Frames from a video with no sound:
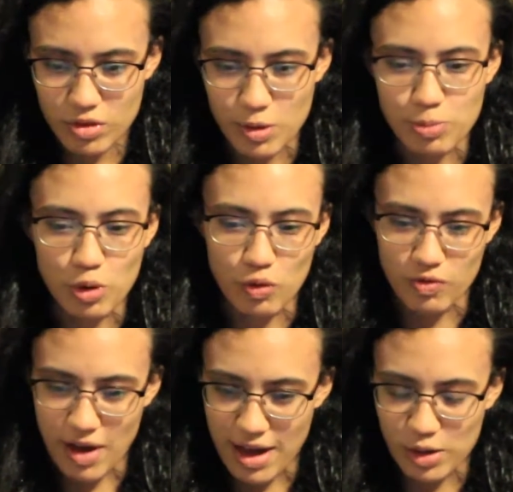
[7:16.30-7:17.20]
The
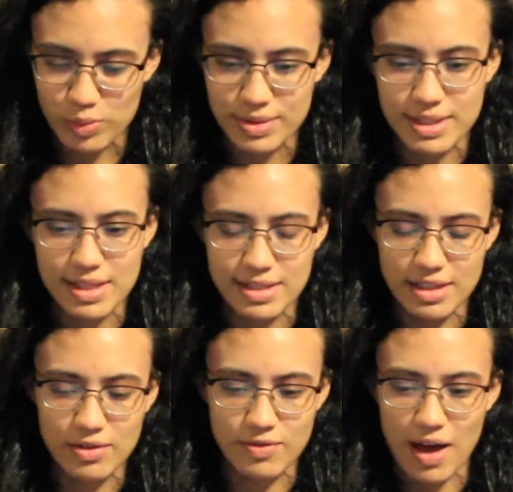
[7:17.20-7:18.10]
profile was
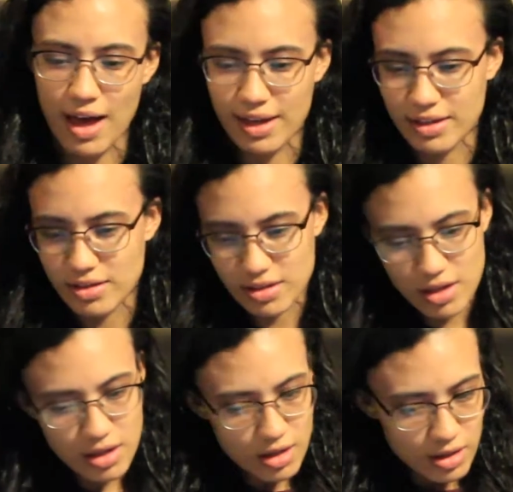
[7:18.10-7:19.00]
easy to find.
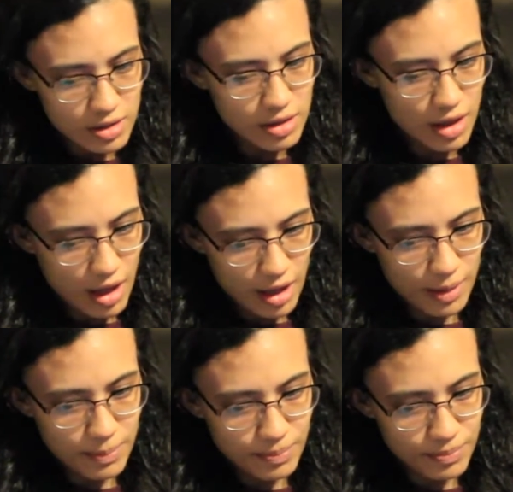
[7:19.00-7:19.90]

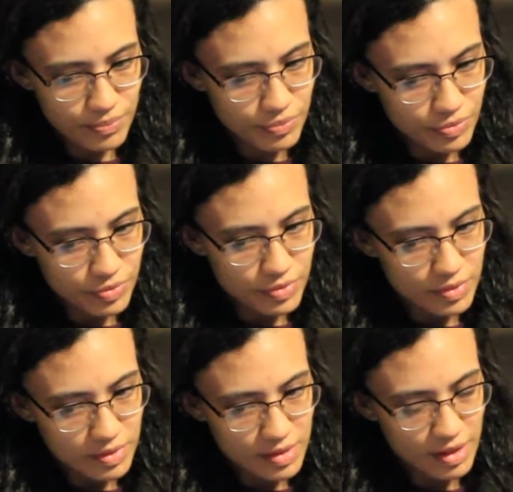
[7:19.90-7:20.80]

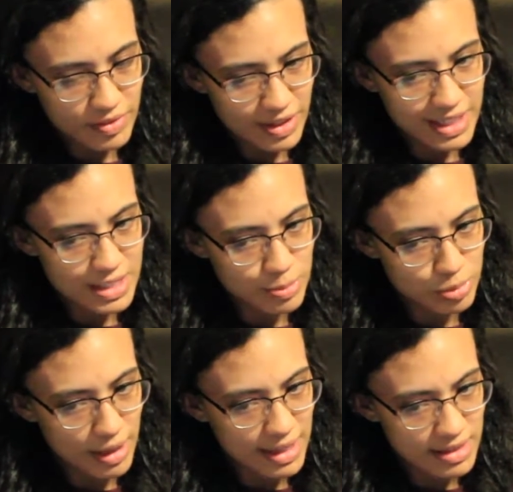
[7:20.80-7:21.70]
I feel like it's
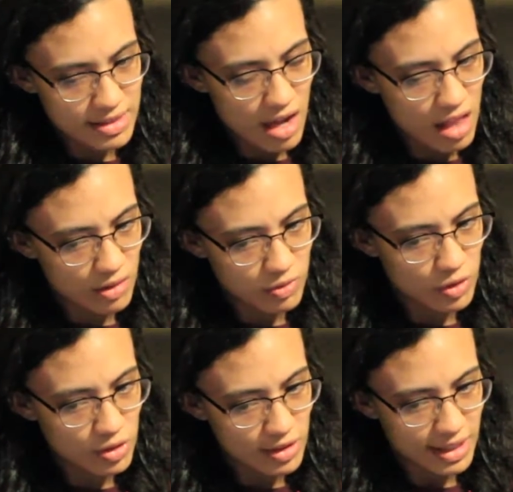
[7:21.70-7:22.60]
bright, it's
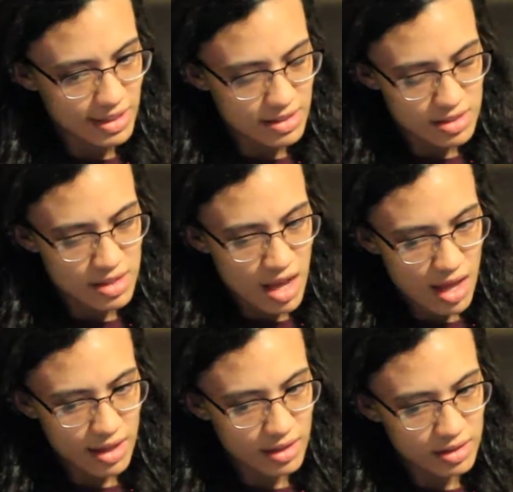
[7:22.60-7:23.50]
colorful, like it's
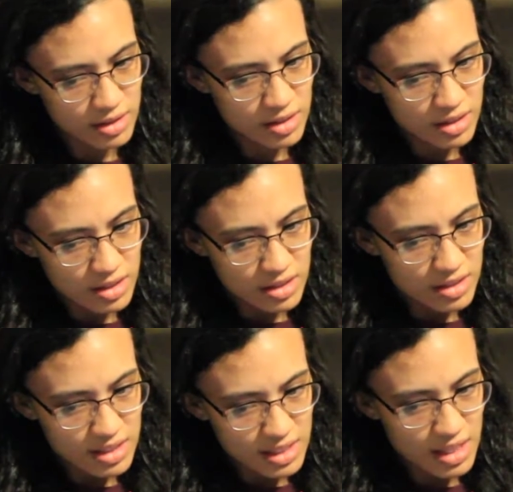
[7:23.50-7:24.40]
not...
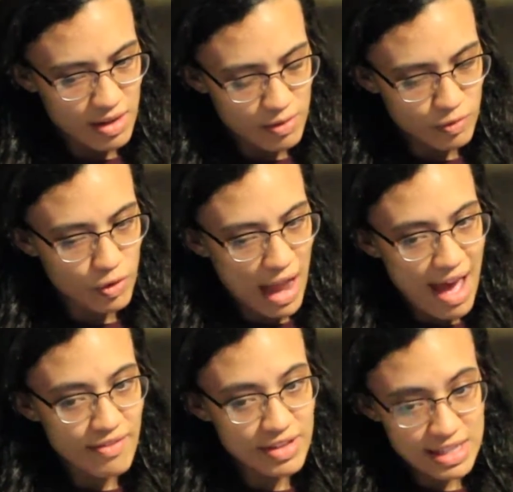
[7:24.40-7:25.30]
for
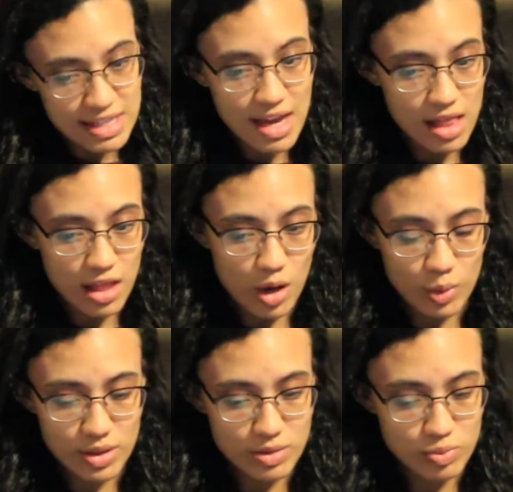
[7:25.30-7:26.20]
having
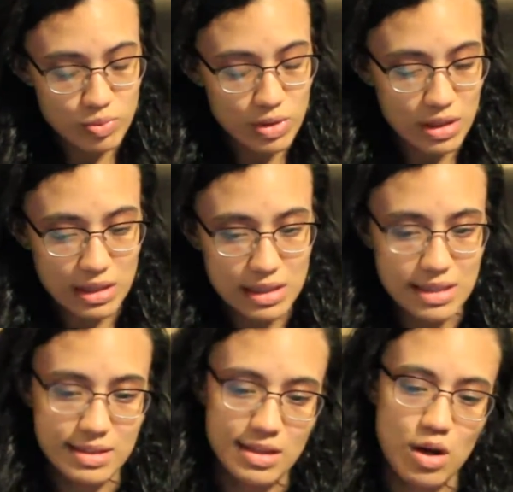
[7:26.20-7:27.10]
yellow, it's really
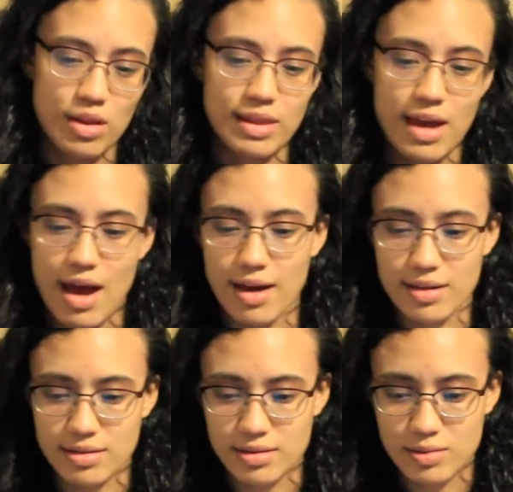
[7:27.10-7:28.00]
easy on the
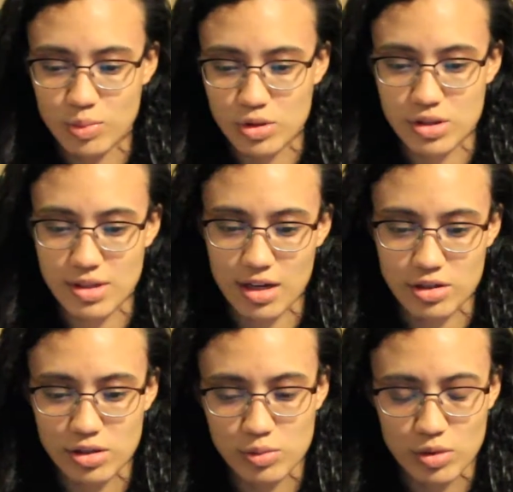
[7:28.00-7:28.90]
eyes, which is
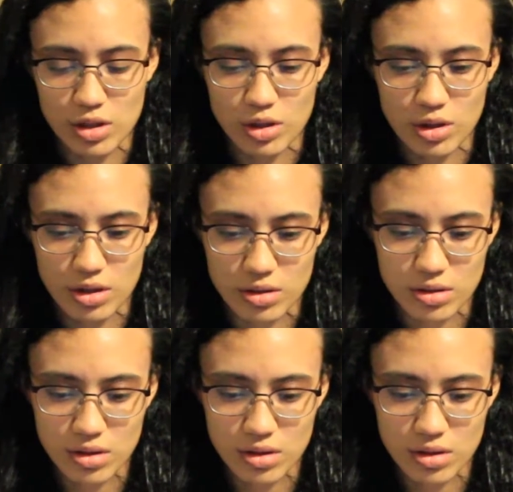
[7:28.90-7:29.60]
actually really good.